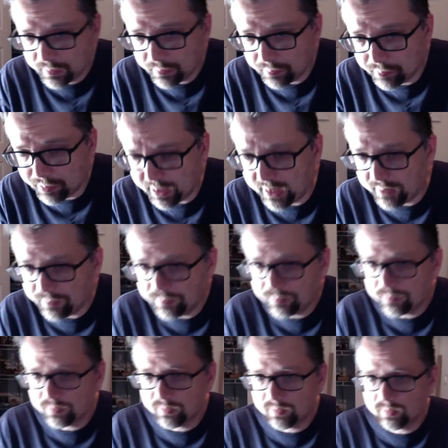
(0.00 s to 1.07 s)
But
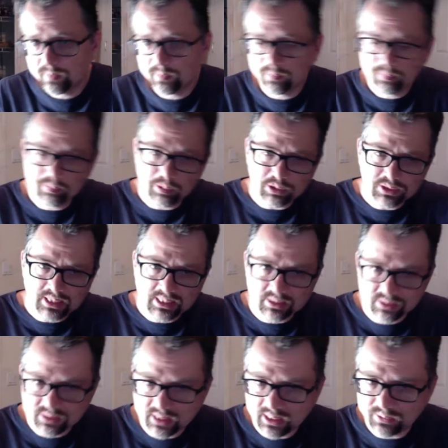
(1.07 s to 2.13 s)
put that
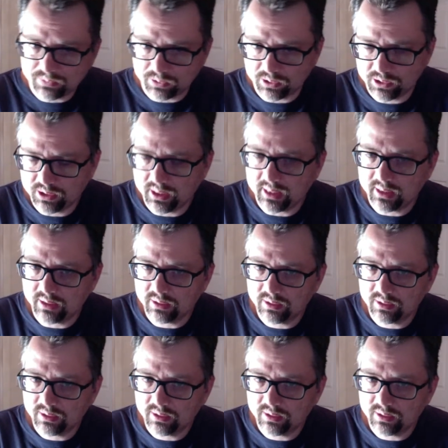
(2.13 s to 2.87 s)
aside for a second.